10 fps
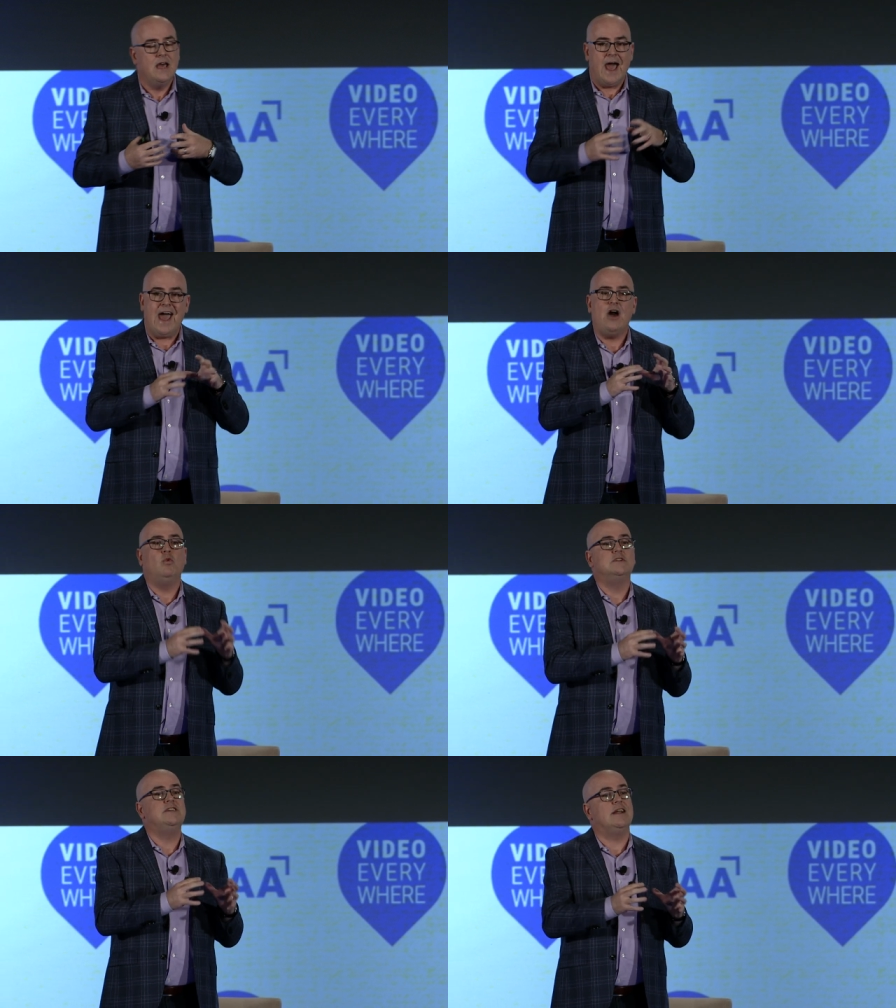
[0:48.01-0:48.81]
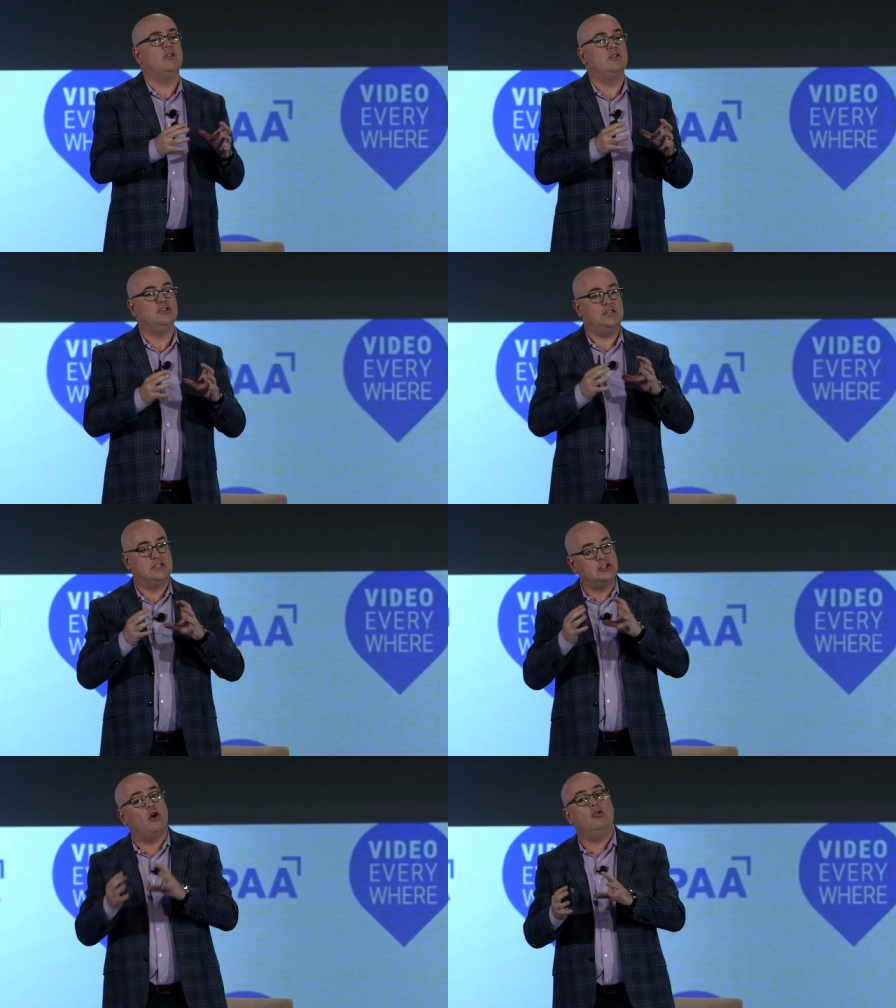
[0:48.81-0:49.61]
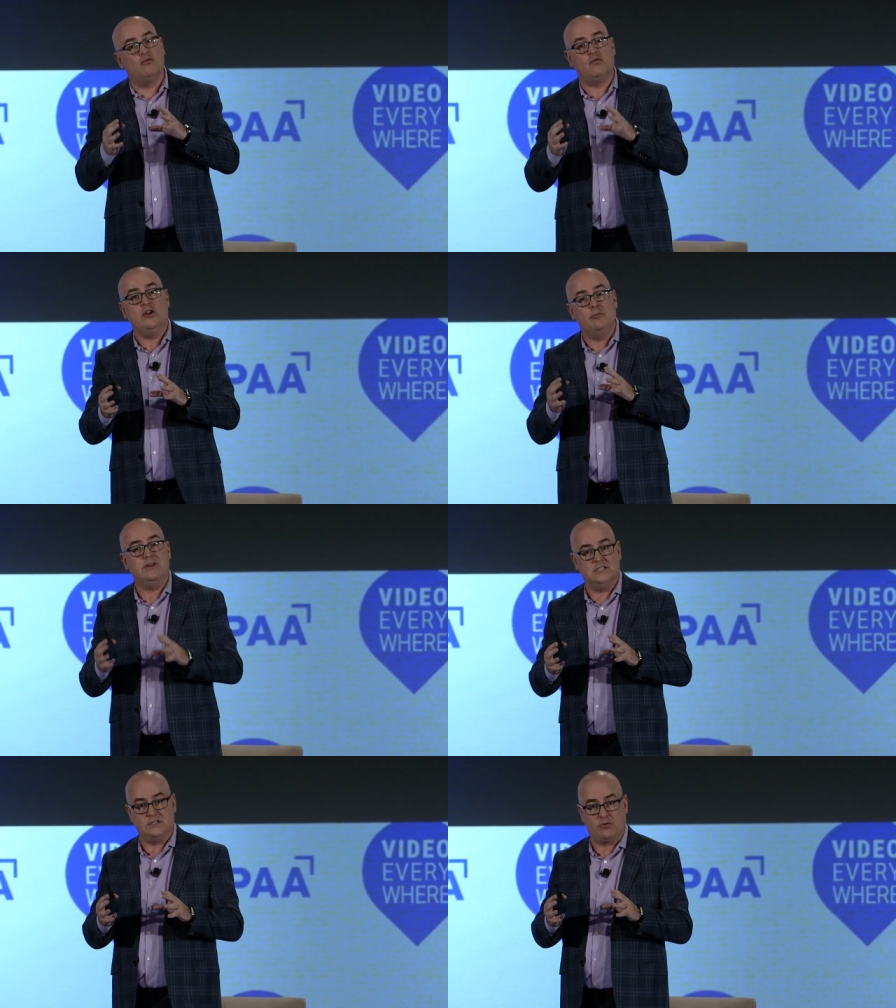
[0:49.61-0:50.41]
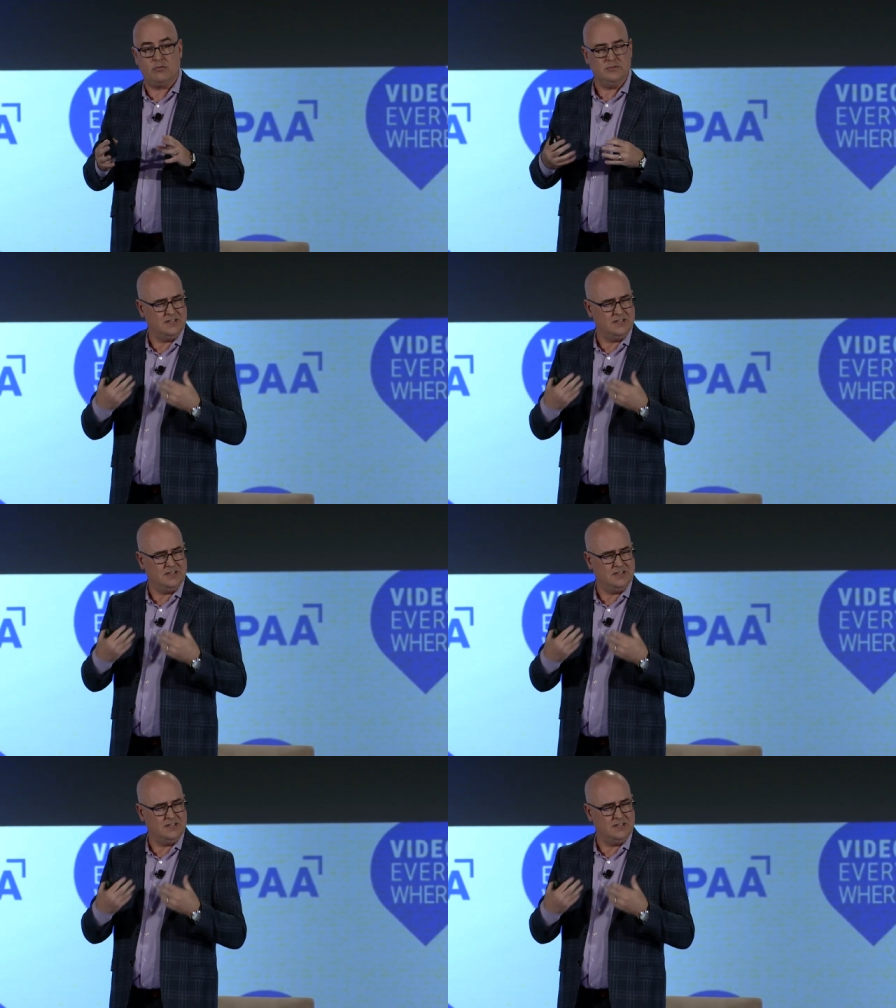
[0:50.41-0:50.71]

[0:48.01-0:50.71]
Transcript: how will technology solve real business problems,